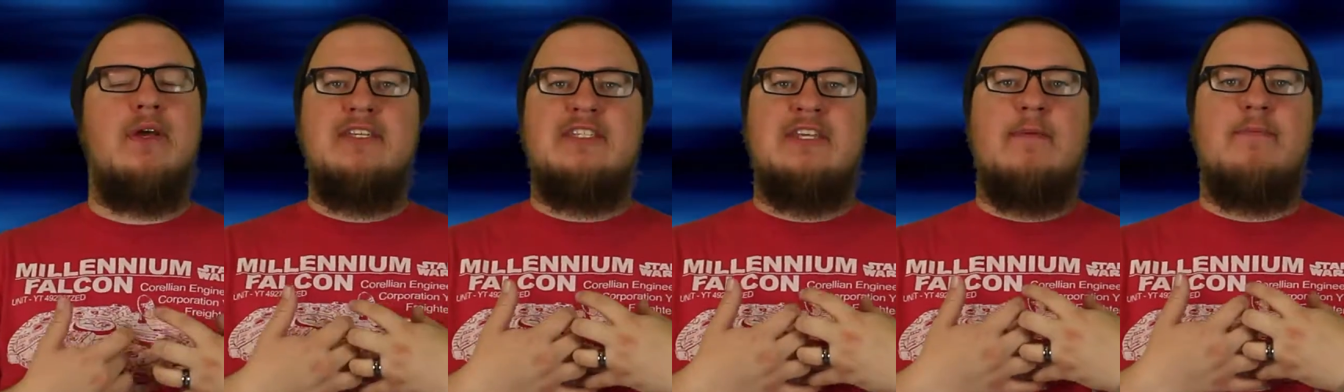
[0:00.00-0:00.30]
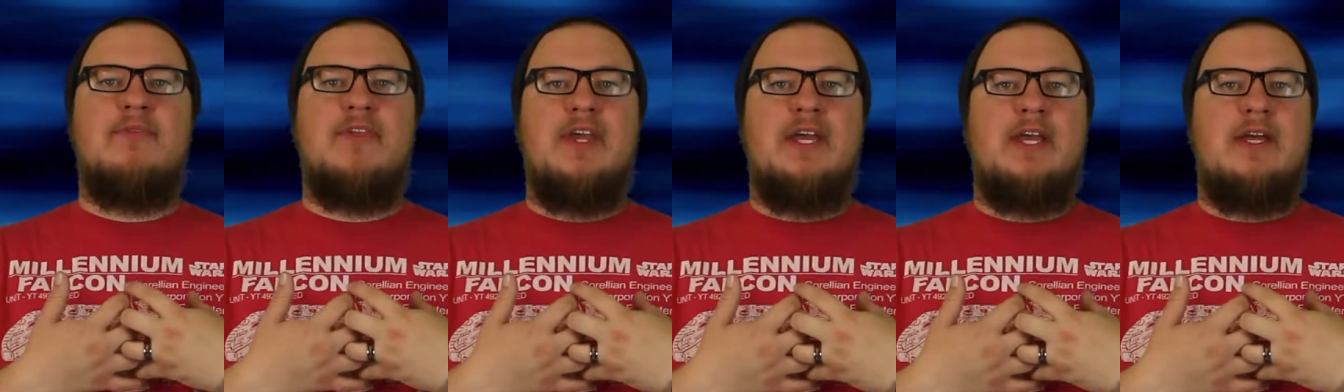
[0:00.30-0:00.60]

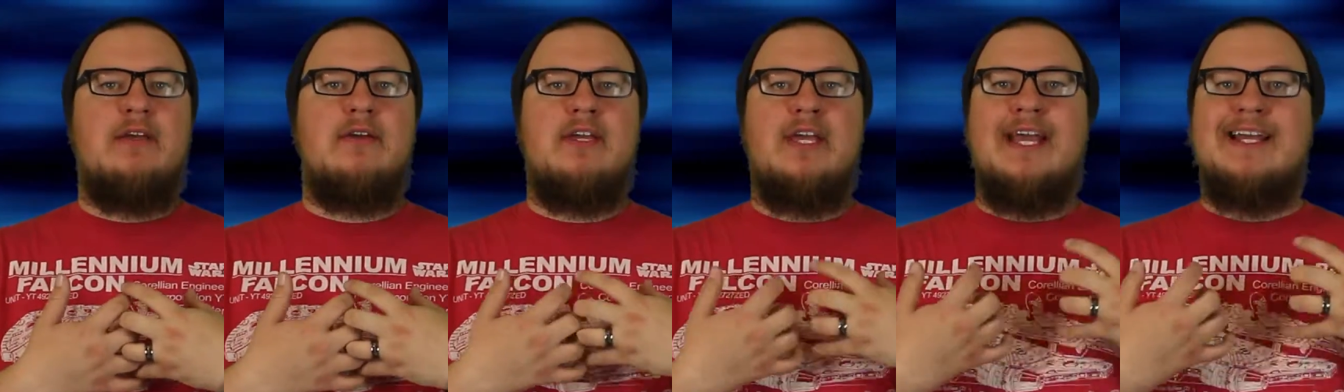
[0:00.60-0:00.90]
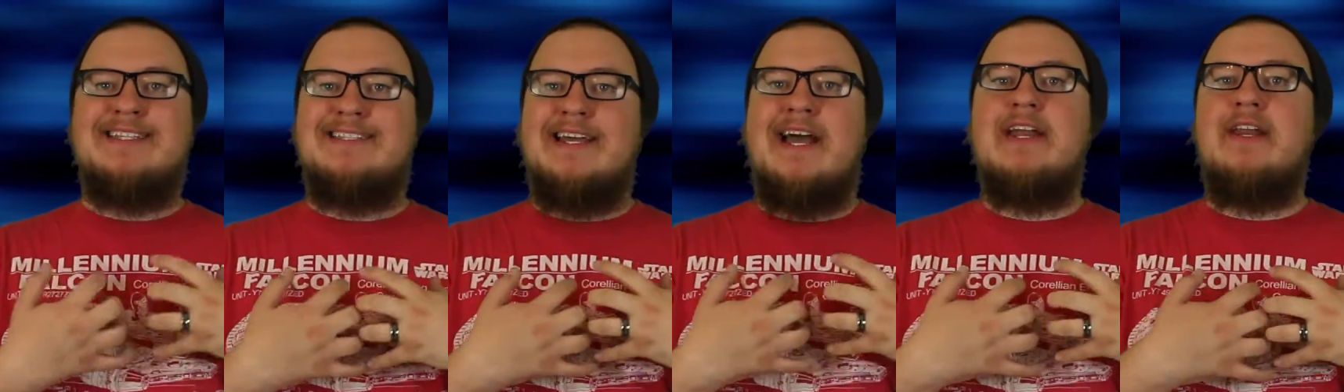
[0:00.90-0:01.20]
something
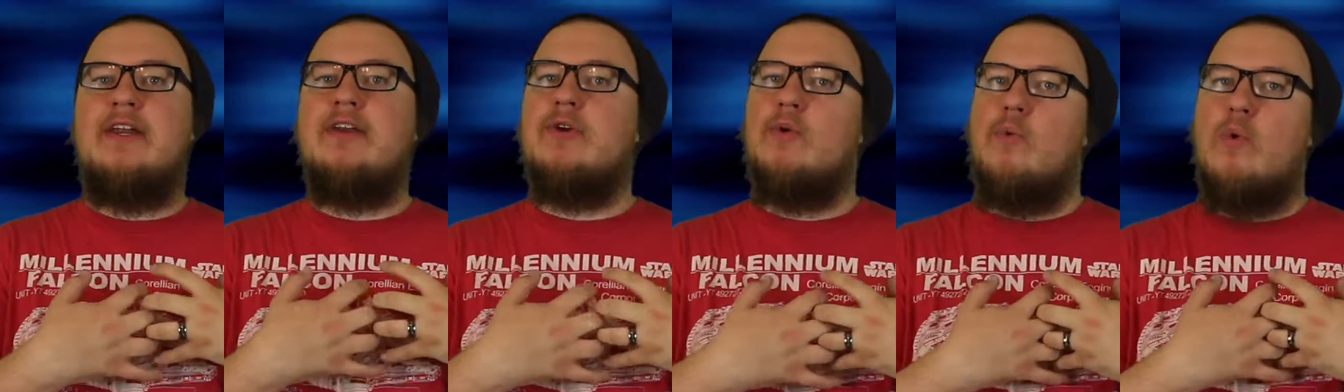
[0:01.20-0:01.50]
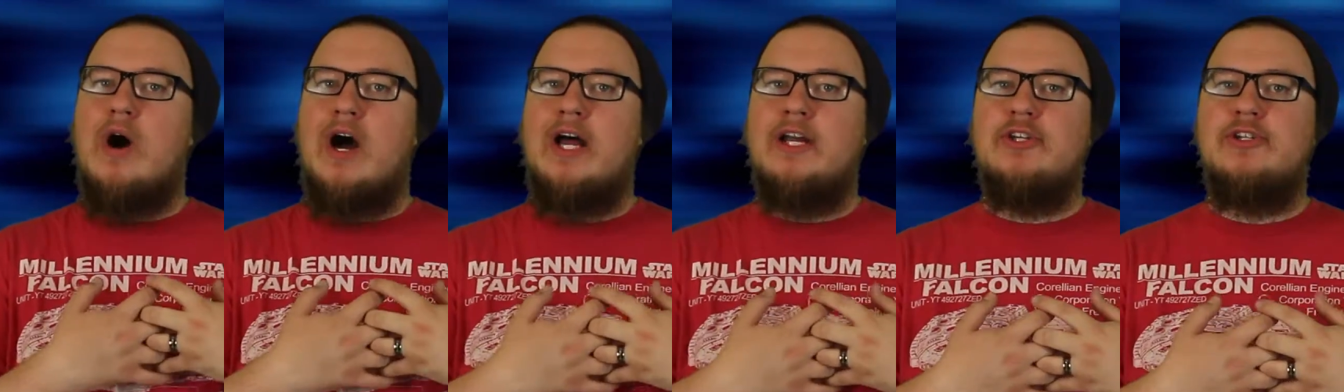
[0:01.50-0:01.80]
exciting to
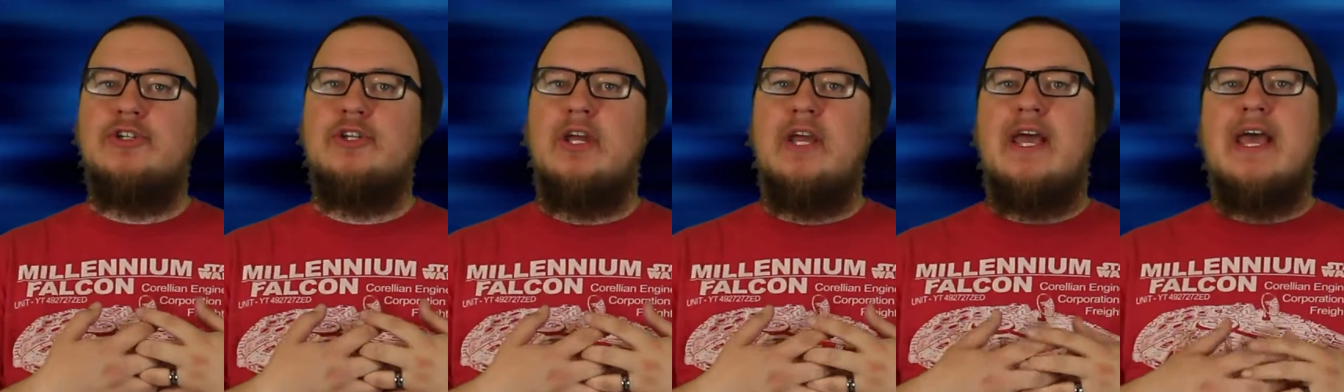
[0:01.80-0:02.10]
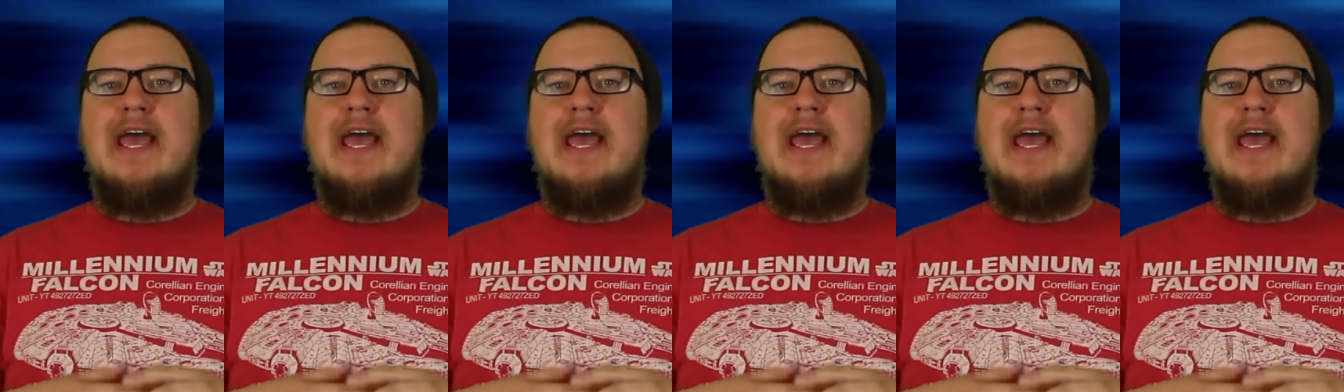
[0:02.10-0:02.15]
watch